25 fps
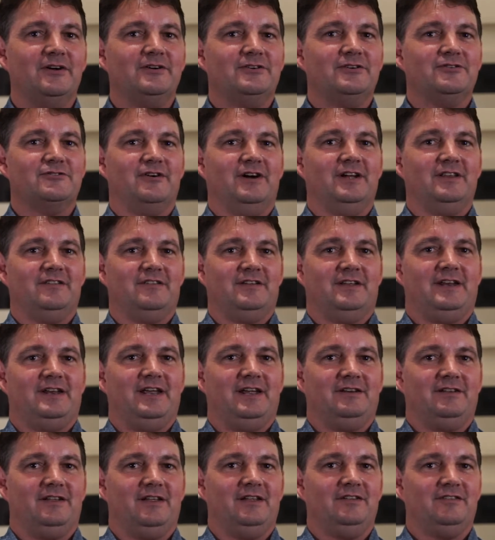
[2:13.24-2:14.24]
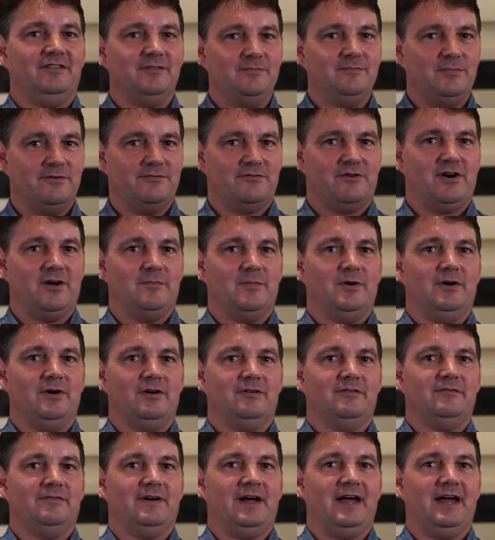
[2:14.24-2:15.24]
to try and set out a simple
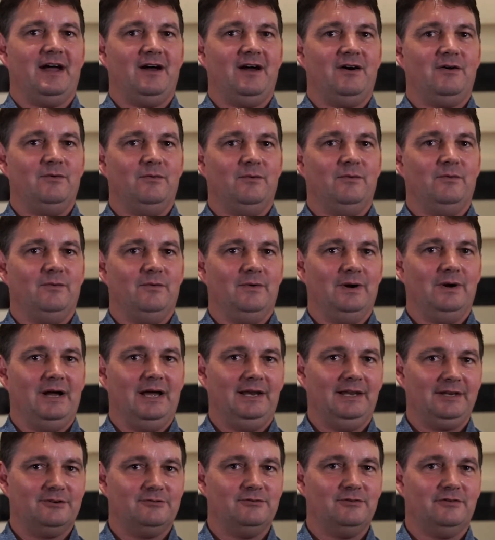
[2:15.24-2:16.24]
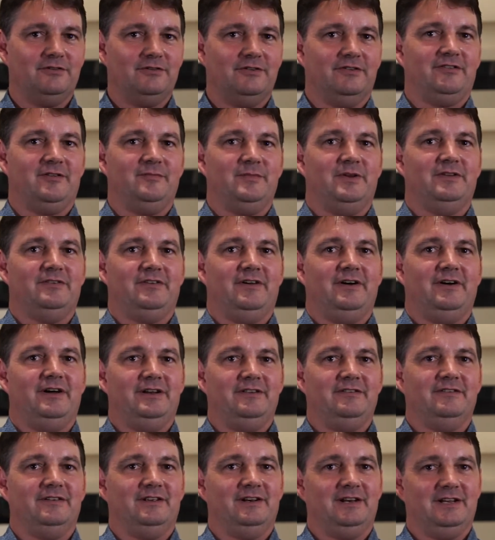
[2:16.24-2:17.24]
framework for how electoral system
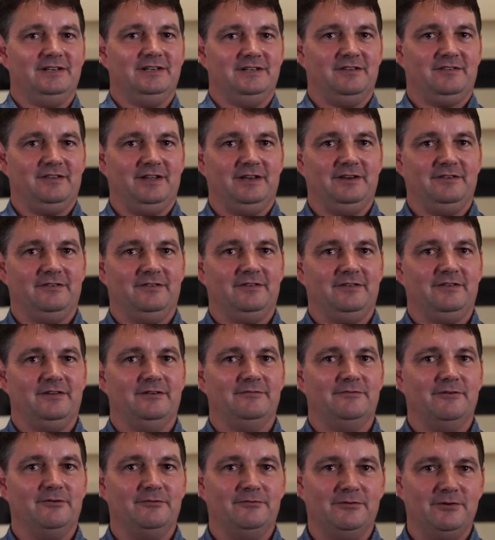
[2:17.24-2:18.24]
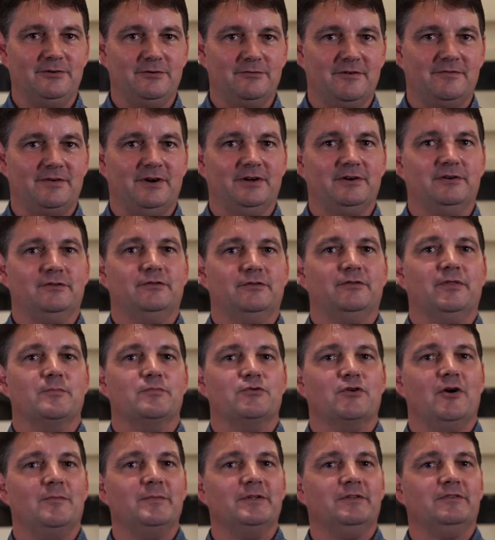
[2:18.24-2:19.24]
designers and legislators can fulfil for voters the
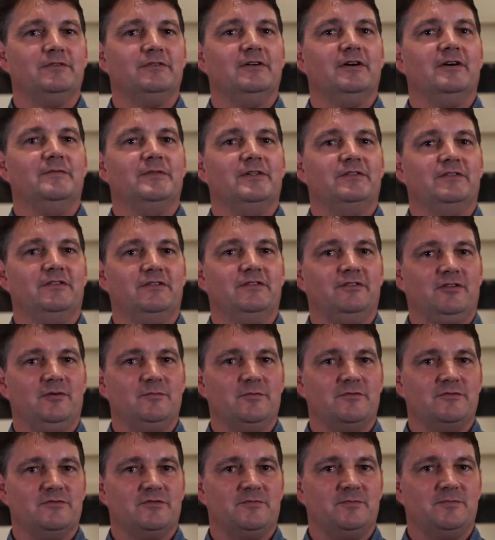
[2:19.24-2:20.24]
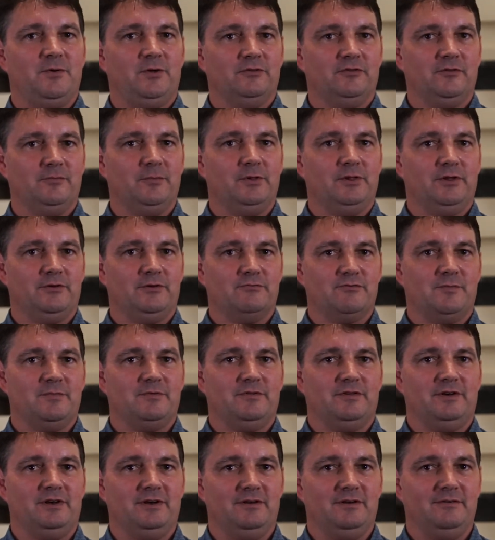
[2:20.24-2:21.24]
promise of the system of responsible and
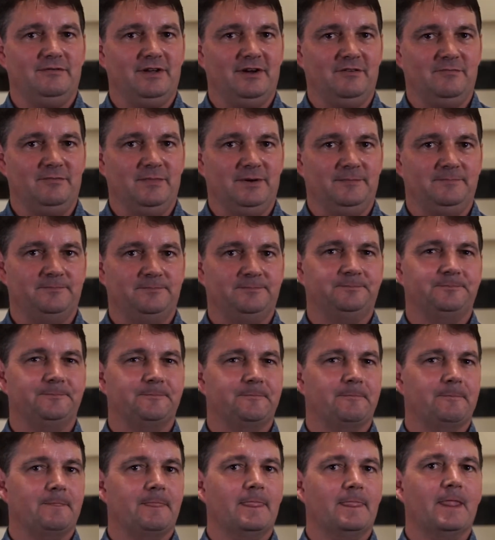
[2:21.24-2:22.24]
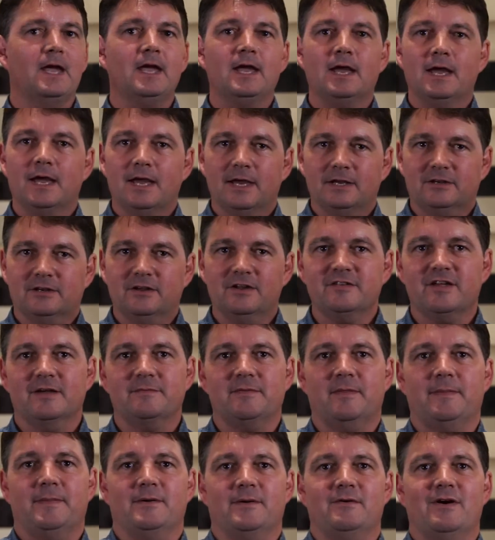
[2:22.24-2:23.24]
representative government. It turns out
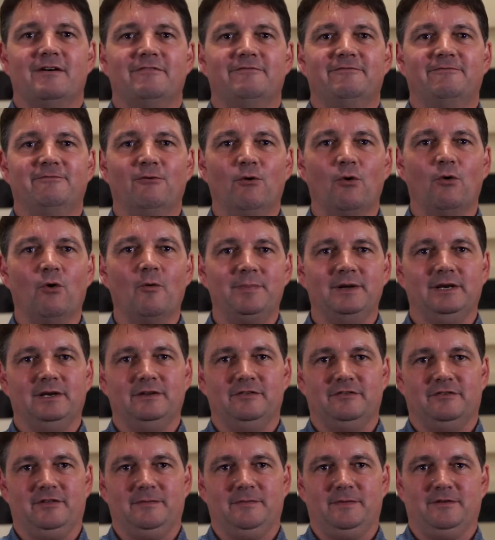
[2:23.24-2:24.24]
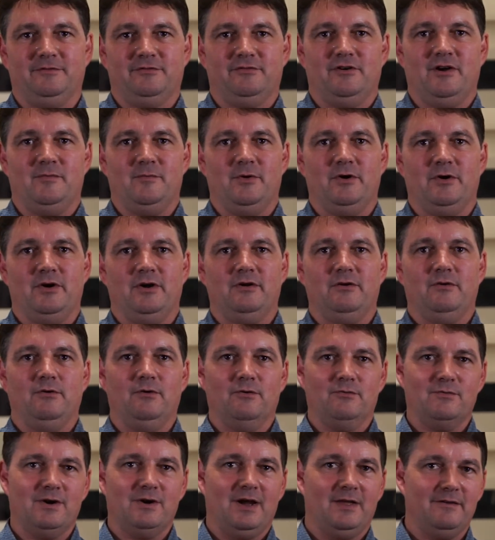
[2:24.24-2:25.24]
that there are 4 pillars to this framework,
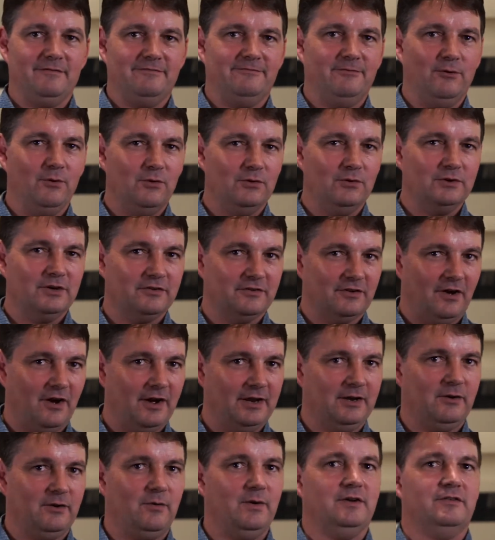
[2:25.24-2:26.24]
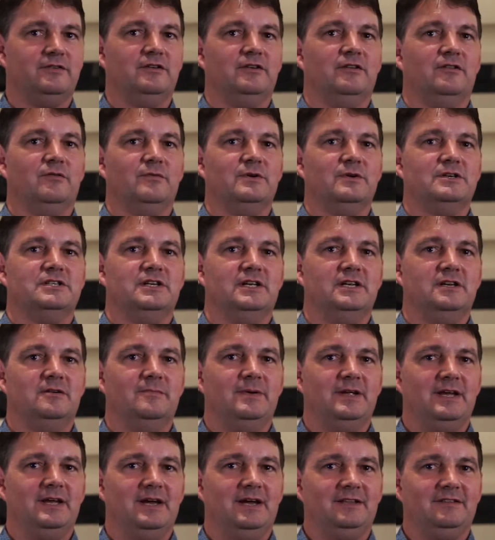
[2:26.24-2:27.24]
or rather 4 design questions which need to
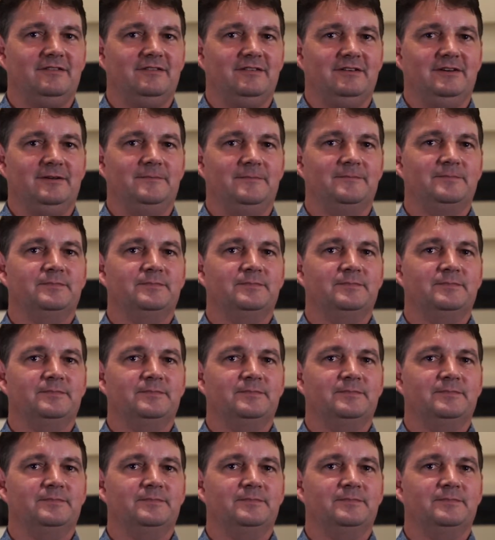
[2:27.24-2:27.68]
be answered.